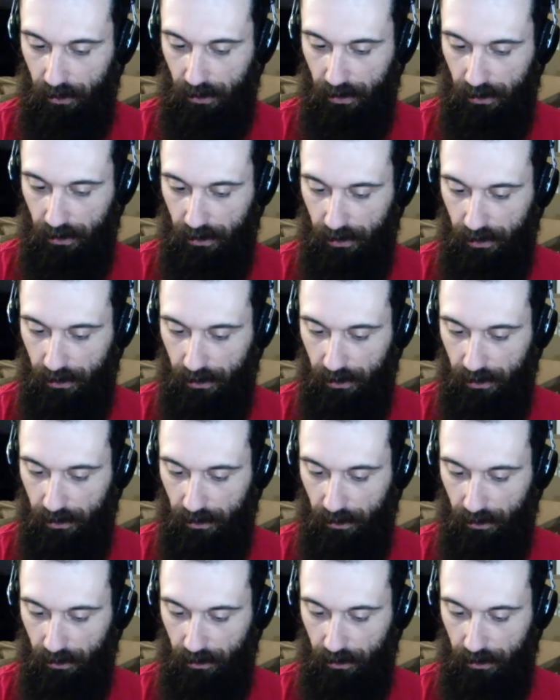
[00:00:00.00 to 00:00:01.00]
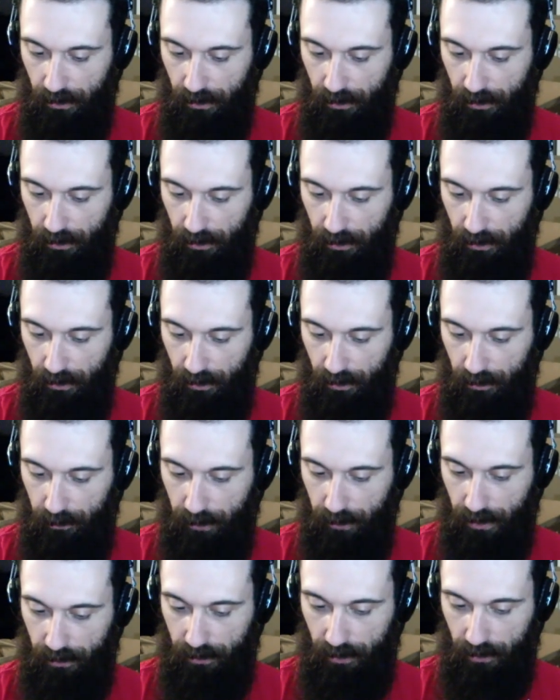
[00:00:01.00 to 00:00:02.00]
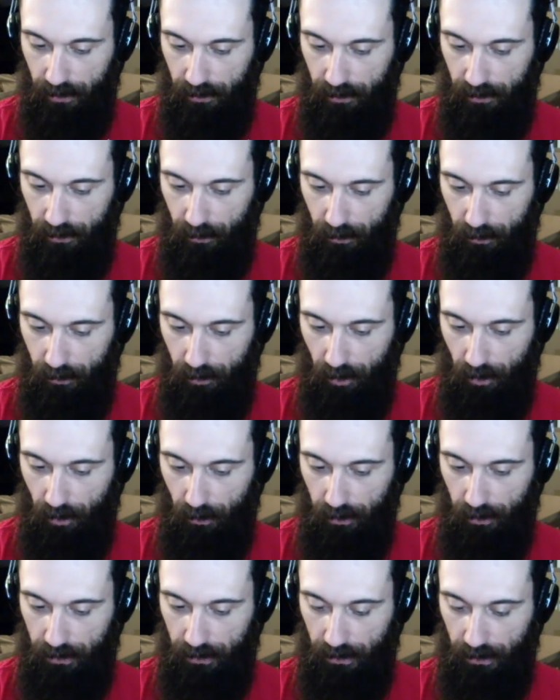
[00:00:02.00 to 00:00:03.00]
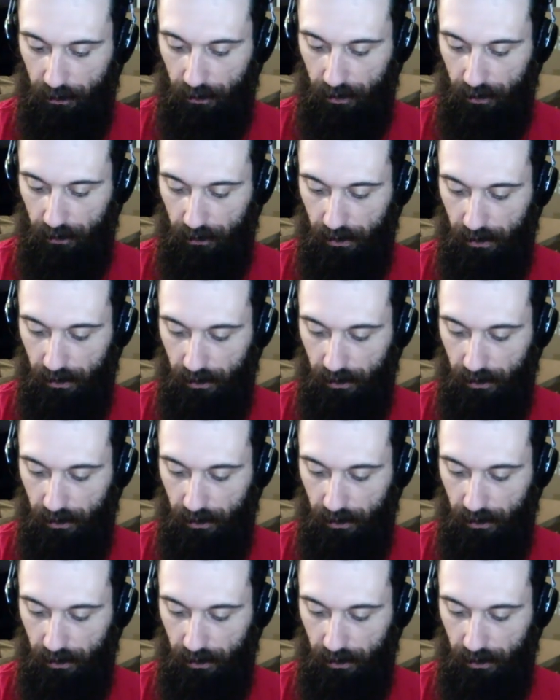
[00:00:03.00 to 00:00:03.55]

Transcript: And Beth says, no, what's that supposed to mean?